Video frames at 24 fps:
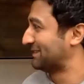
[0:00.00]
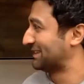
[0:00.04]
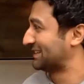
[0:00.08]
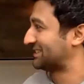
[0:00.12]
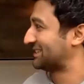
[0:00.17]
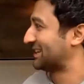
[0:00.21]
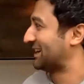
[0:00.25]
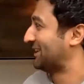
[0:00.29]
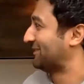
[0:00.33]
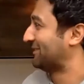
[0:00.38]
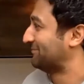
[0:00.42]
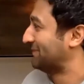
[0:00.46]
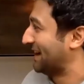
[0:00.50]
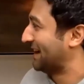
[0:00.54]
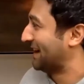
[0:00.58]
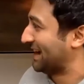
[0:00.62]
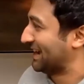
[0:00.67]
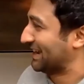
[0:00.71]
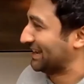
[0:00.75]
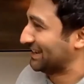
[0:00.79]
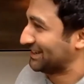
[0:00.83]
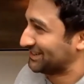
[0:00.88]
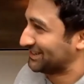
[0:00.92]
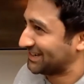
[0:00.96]

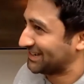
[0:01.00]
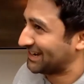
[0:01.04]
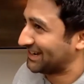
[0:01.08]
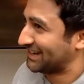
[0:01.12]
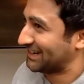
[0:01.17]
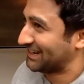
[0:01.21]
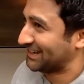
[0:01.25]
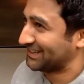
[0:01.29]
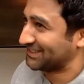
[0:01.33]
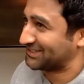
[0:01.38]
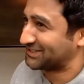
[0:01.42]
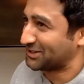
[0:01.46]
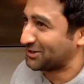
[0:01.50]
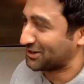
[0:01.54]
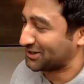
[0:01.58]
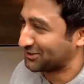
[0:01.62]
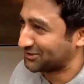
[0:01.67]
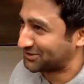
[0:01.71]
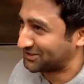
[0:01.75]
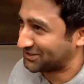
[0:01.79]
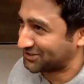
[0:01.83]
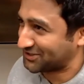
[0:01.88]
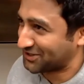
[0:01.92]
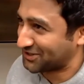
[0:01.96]
And so I go
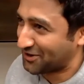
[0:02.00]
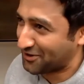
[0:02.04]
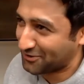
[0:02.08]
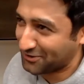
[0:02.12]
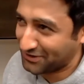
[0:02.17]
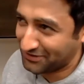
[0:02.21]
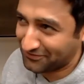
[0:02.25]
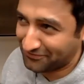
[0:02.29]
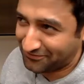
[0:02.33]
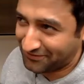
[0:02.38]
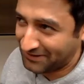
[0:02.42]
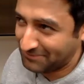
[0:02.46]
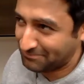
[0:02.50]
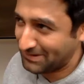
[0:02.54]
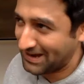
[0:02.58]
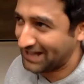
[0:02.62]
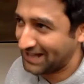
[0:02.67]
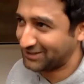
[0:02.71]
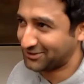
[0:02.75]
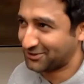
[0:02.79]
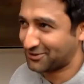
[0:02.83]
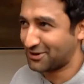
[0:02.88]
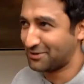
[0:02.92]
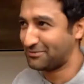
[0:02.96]
Cesaro and Finn
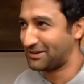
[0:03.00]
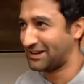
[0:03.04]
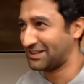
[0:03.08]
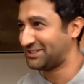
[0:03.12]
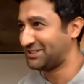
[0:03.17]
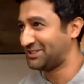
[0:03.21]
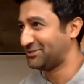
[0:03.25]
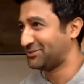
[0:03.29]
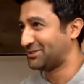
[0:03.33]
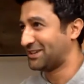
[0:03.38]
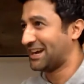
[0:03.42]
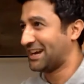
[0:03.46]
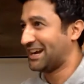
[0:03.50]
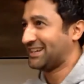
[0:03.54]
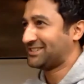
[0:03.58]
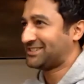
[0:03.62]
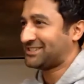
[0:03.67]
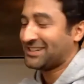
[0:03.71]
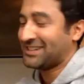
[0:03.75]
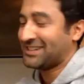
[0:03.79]
Balor are my two guys.